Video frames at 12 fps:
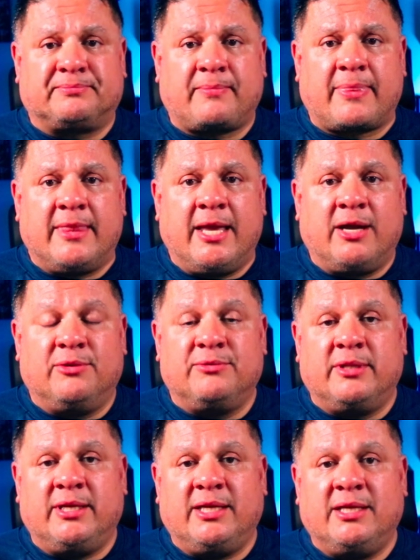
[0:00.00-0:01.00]
Now,
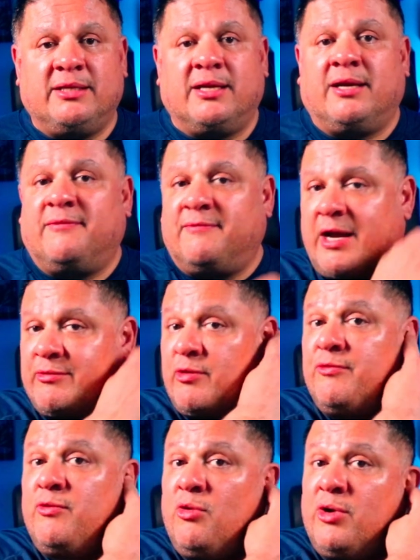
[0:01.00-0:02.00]
the
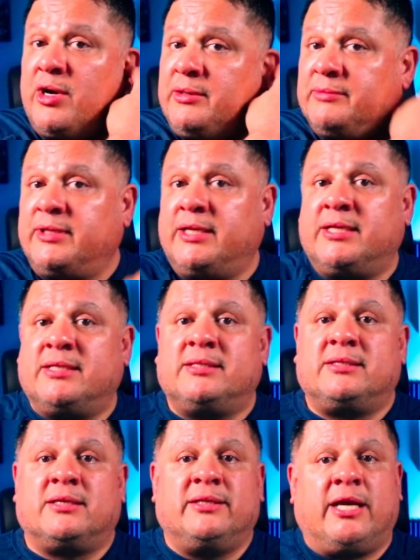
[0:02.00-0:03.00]
504
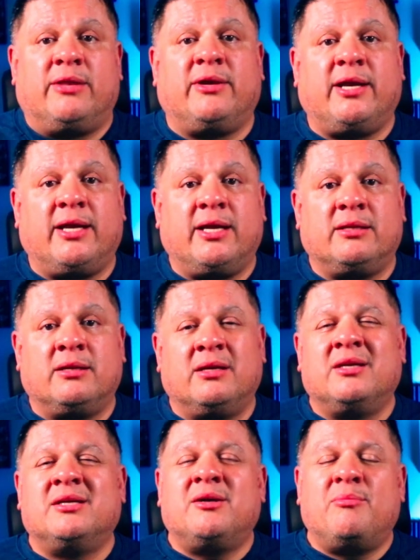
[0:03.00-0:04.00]
is, on the other hand,
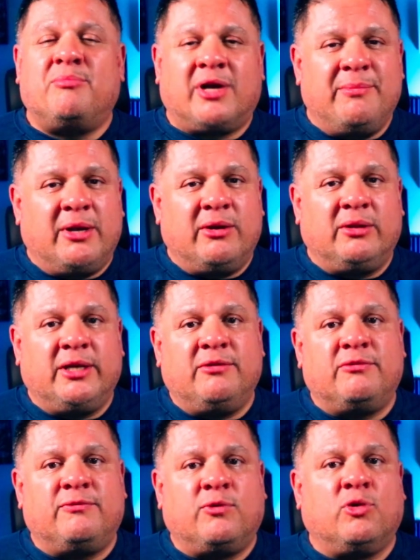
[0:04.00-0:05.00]
primarily
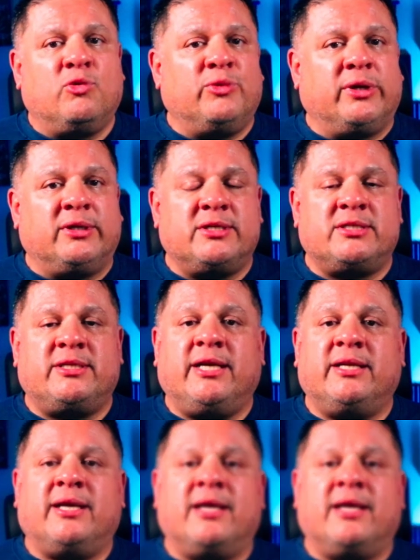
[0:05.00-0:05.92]
for real estate and